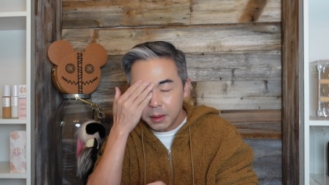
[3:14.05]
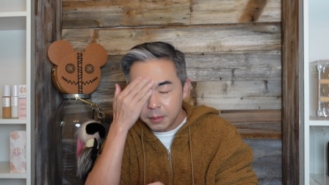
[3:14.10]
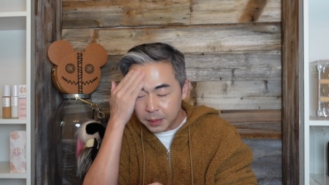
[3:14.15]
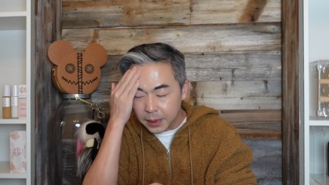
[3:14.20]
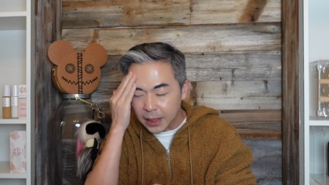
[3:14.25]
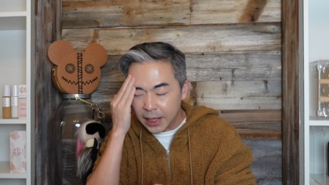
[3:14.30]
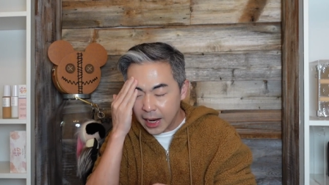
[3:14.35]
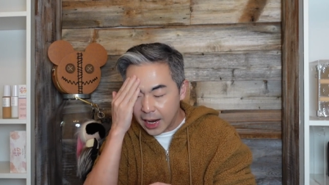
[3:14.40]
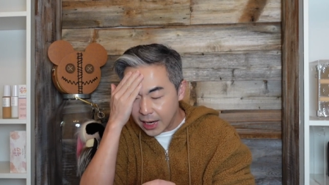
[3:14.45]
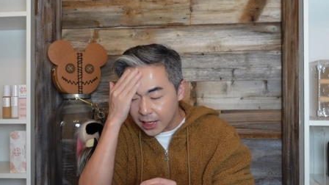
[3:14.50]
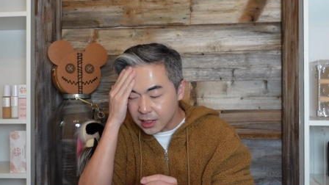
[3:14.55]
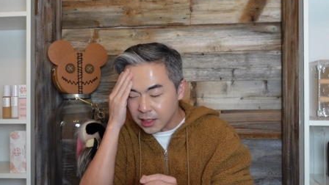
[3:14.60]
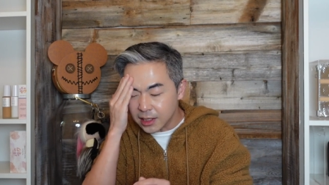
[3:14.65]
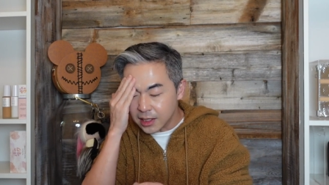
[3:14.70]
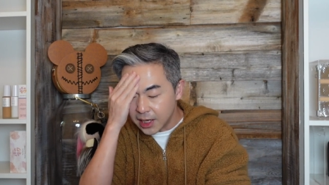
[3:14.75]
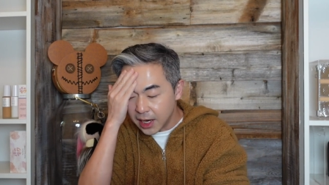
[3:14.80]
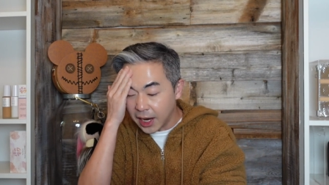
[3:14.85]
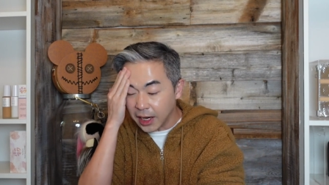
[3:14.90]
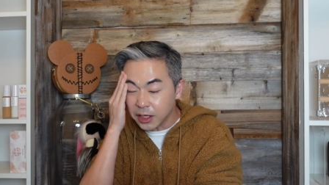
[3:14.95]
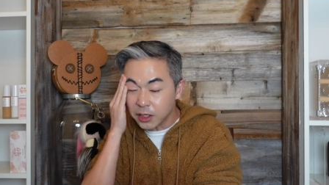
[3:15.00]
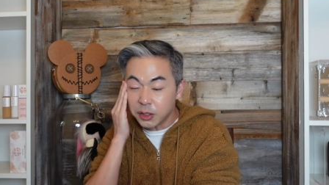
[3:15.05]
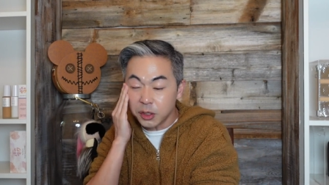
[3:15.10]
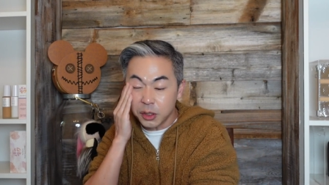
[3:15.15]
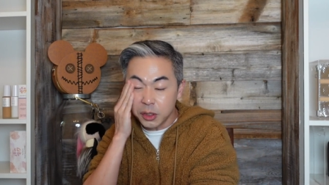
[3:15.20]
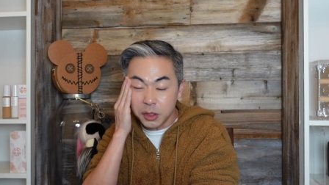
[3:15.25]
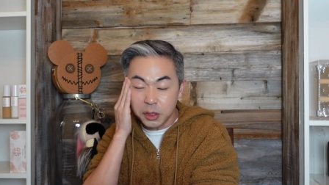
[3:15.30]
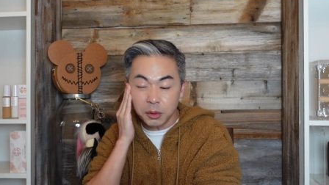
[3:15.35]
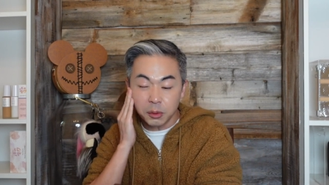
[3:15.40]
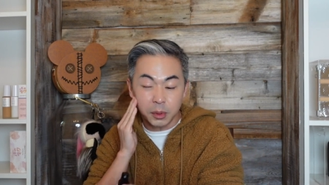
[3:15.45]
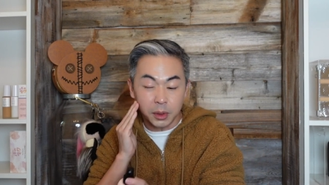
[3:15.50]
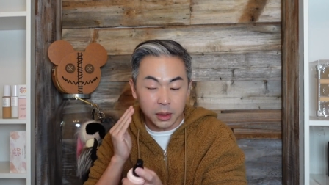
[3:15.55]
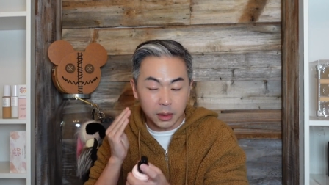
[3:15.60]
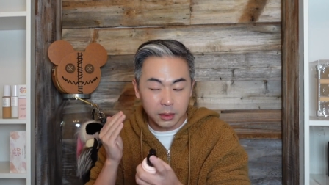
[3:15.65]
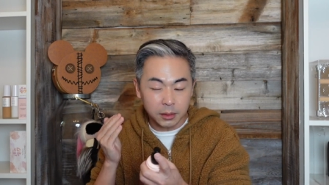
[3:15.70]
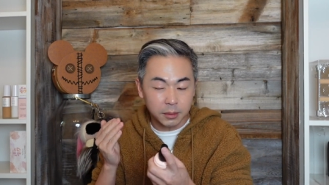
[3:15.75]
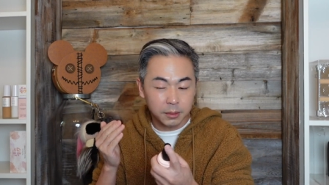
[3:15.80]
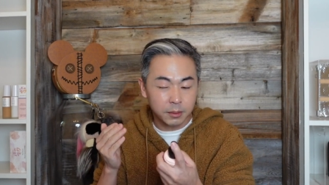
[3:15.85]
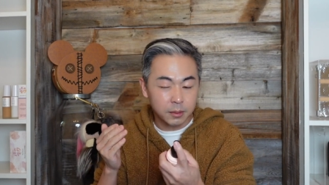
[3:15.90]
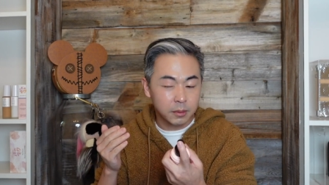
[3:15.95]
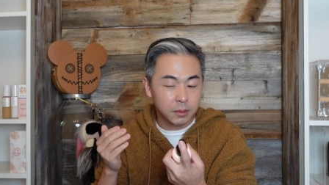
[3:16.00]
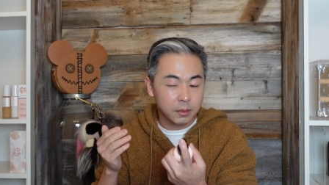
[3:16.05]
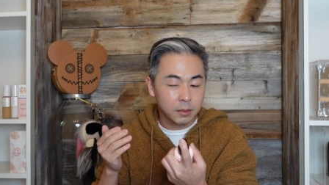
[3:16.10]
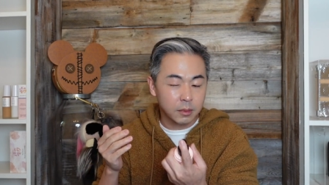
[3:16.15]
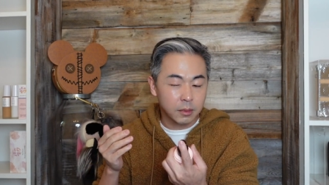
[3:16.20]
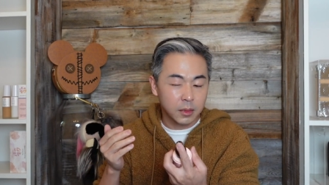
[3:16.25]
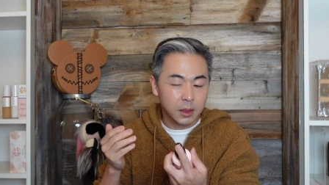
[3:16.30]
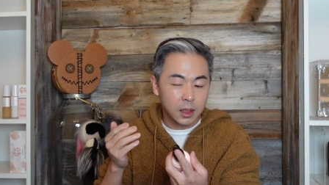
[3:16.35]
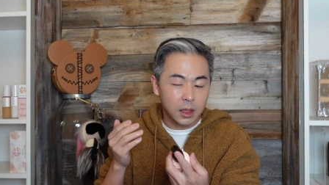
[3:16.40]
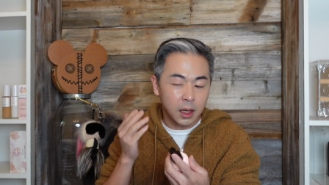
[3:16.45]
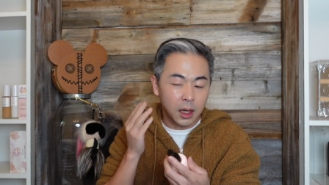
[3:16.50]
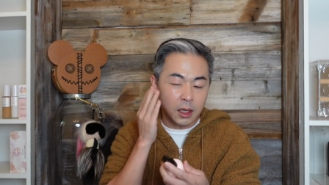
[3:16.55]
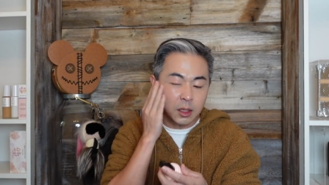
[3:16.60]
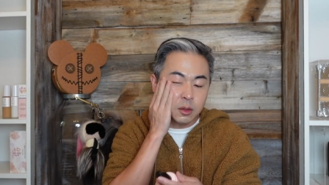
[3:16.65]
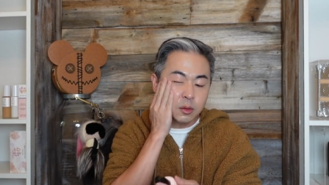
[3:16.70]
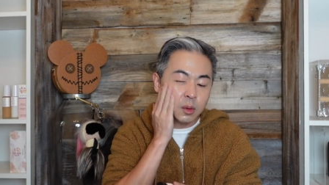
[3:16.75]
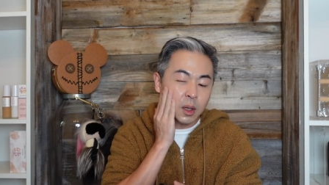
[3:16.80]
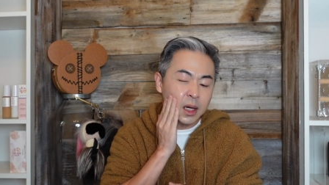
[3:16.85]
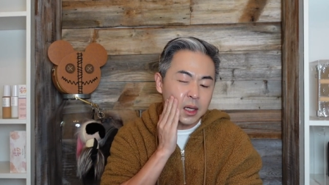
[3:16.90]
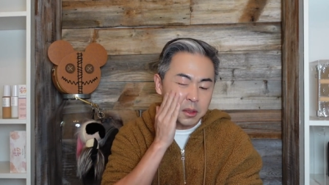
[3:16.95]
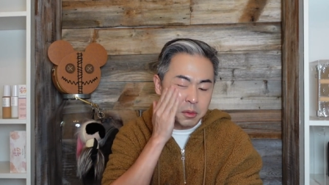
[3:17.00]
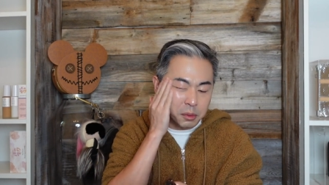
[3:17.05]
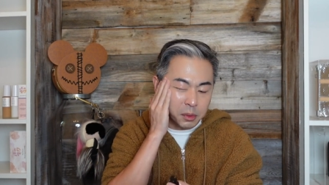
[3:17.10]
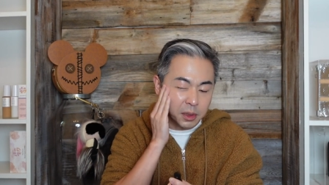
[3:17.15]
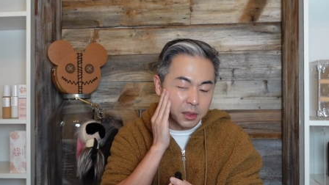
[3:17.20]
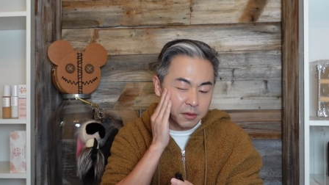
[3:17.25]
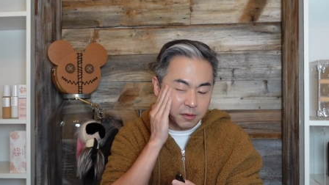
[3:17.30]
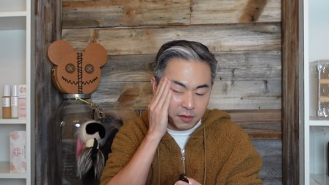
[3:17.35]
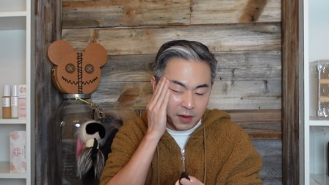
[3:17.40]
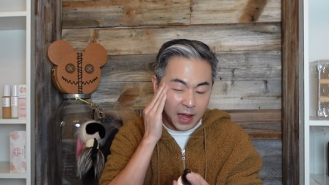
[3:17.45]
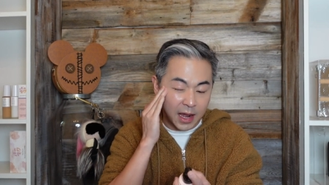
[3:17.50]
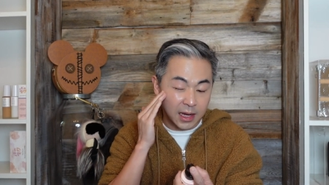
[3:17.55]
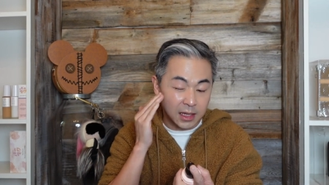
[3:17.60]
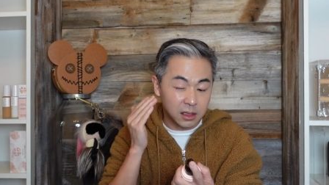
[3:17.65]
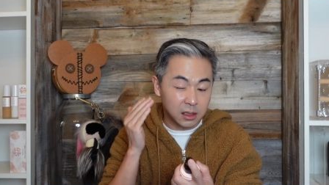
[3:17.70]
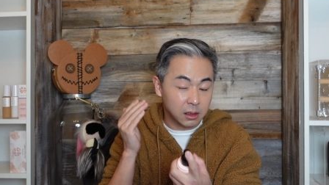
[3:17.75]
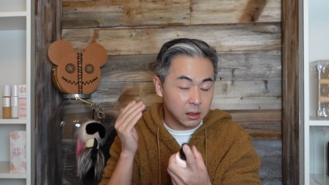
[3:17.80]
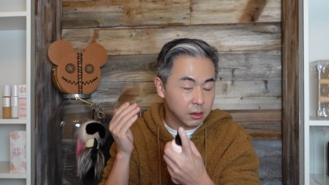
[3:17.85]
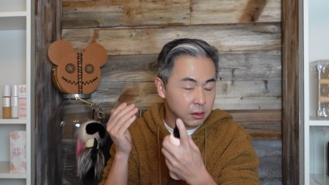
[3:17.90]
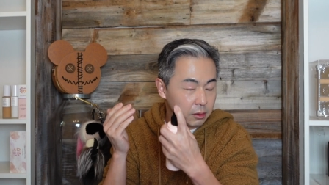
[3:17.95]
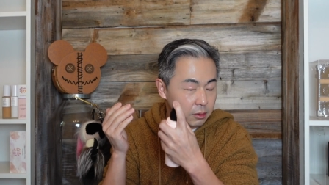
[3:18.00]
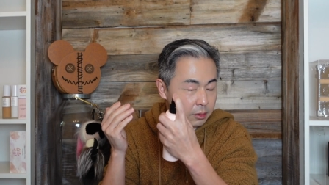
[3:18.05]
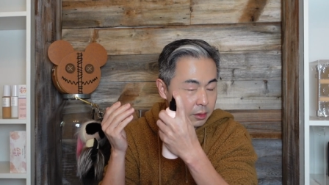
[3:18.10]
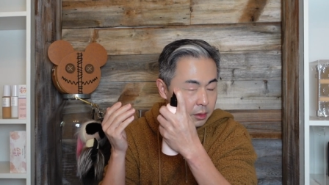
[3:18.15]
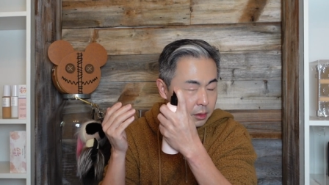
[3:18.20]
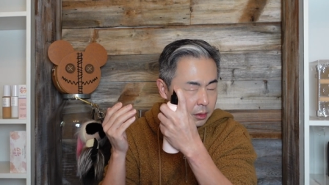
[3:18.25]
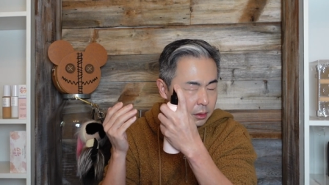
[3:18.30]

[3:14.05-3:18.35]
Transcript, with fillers: but it has a texture to it. It dries really fast, though.